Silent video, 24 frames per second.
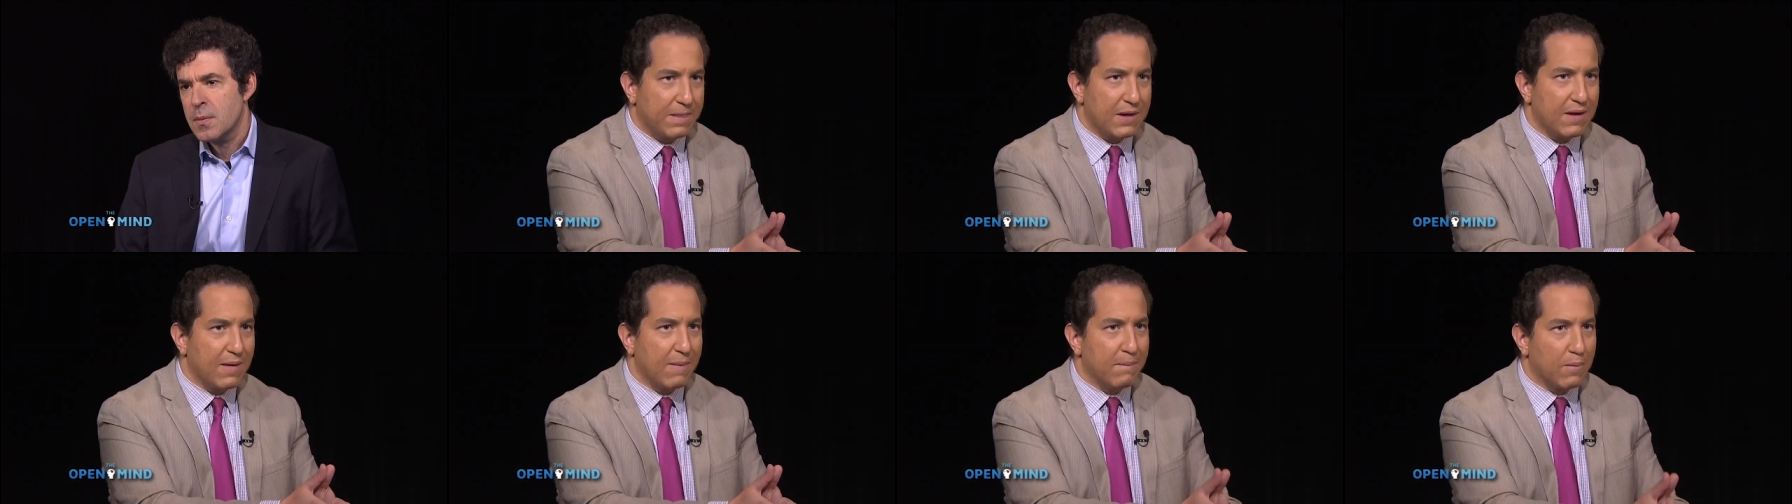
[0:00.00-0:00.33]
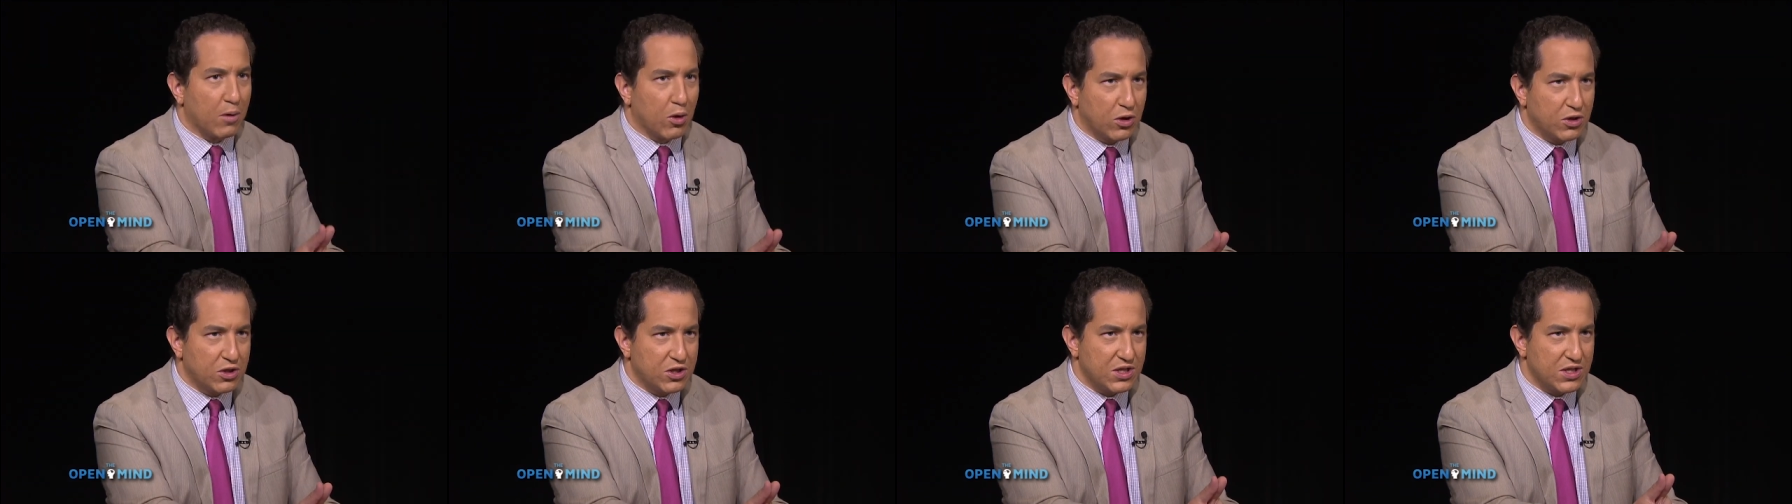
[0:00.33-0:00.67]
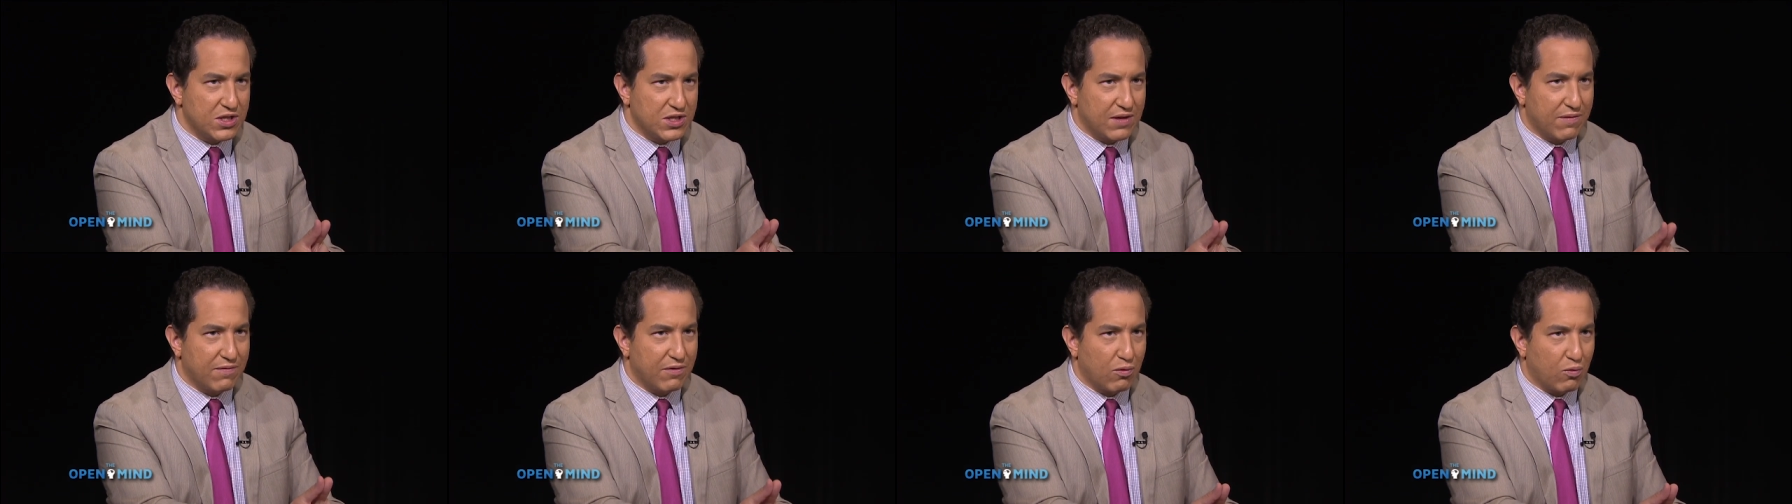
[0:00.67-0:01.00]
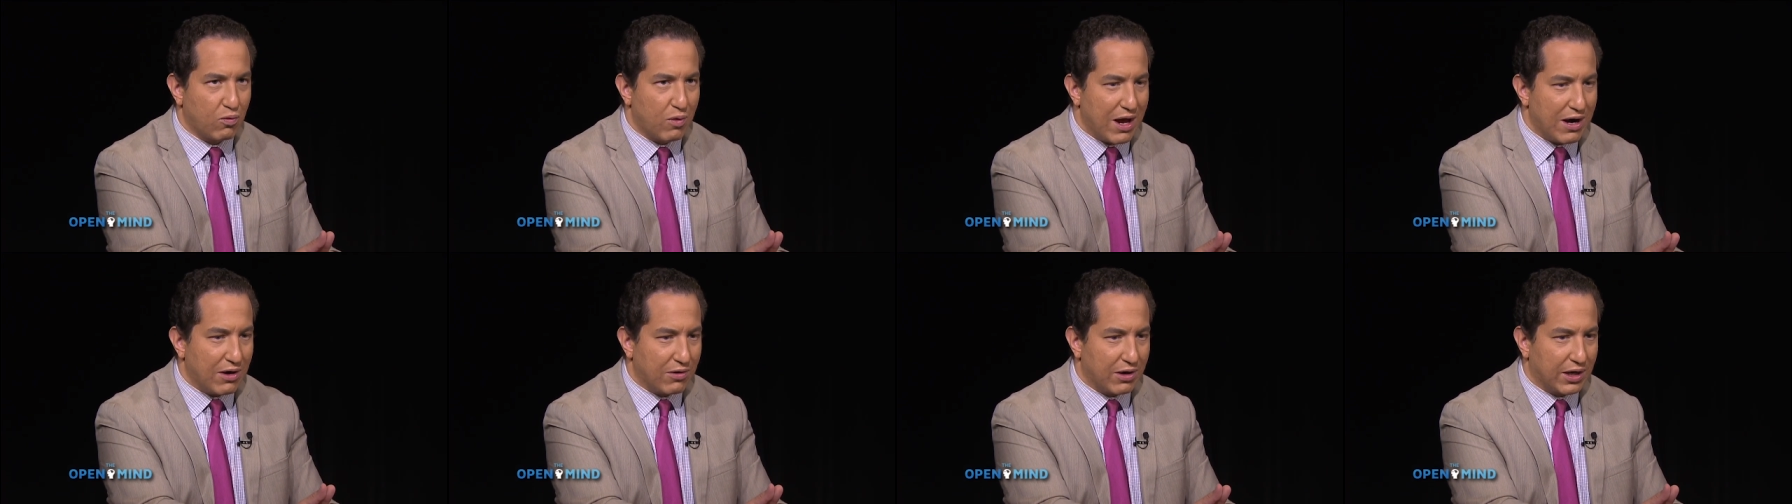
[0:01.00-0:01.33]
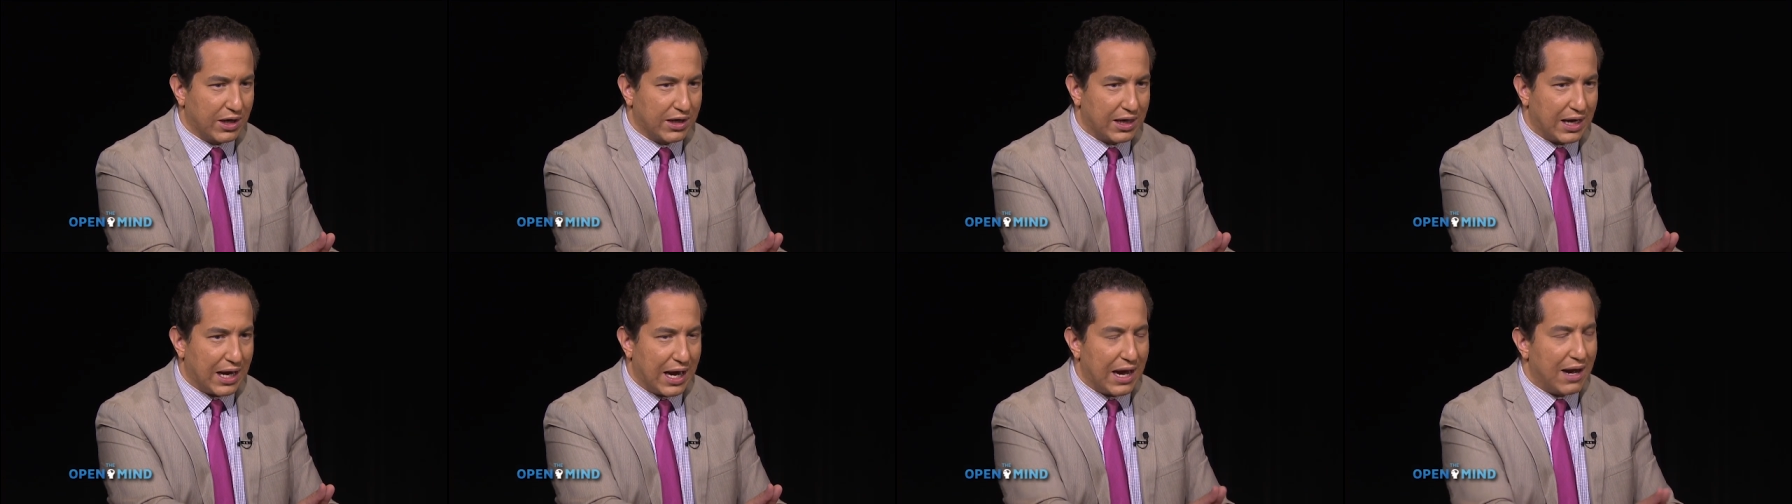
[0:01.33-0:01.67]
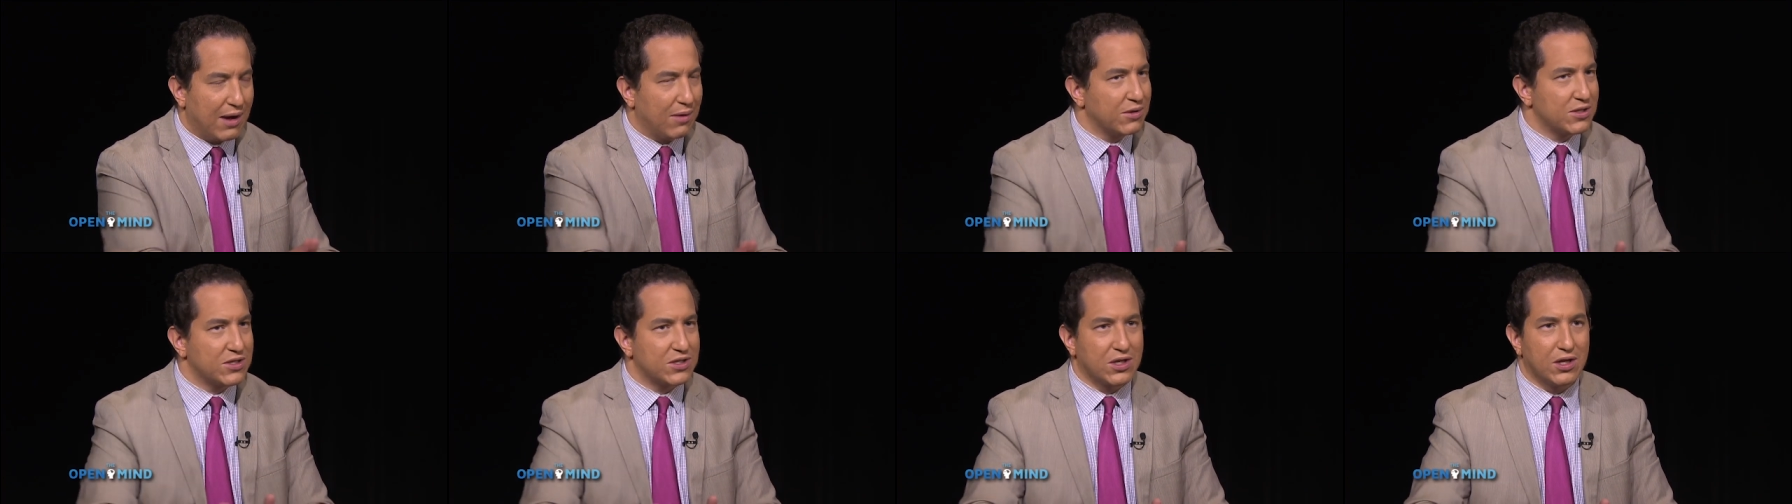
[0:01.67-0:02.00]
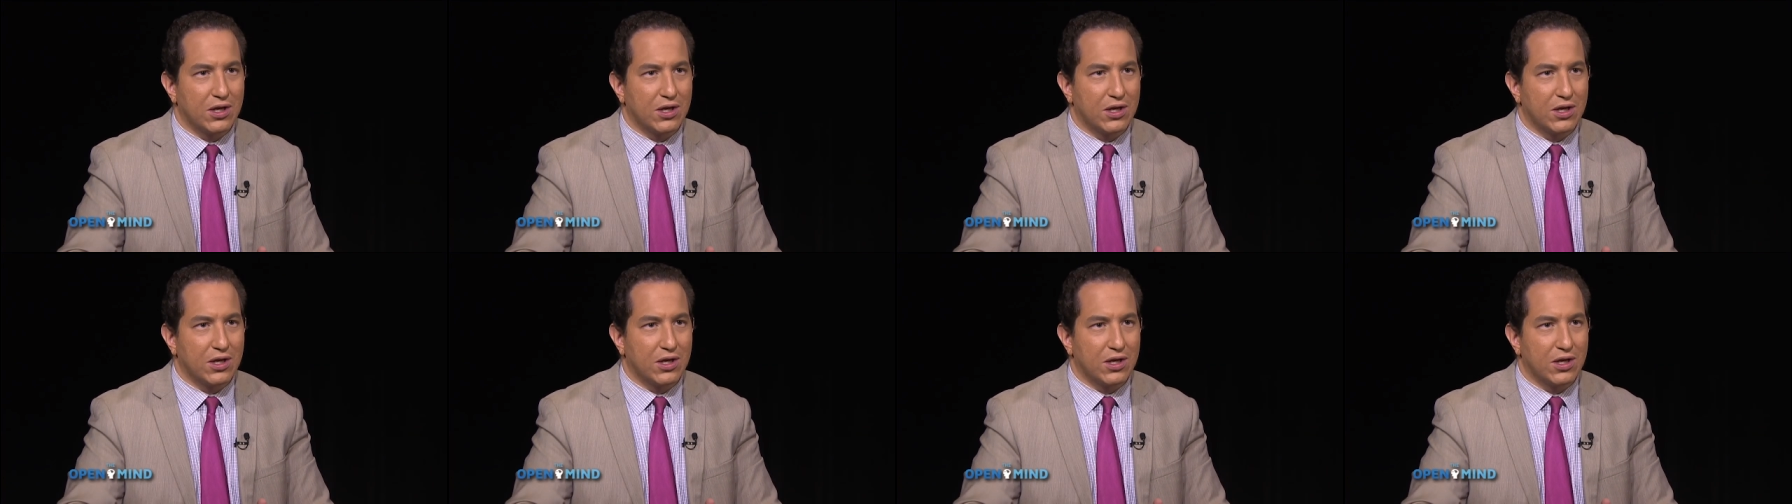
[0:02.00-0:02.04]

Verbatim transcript: the emergence of the rhetoric how it's